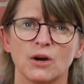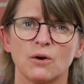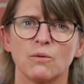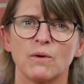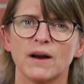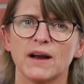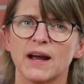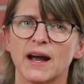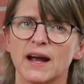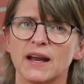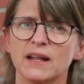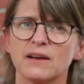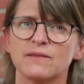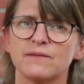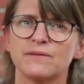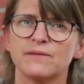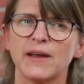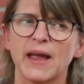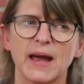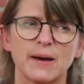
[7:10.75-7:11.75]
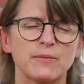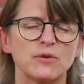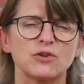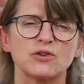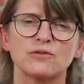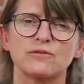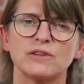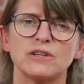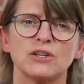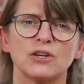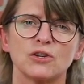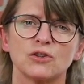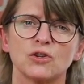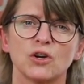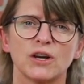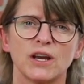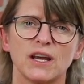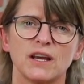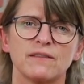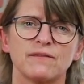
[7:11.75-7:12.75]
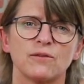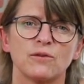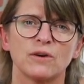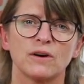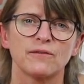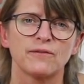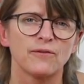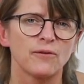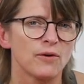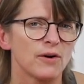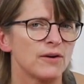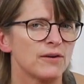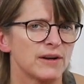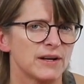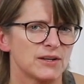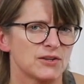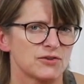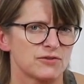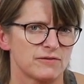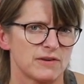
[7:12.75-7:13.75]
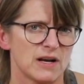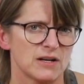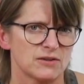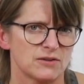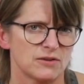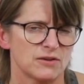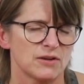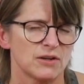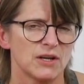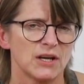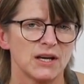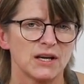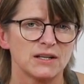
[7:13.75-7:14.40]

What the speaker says: what kind of chemistry you're looking for an instructor.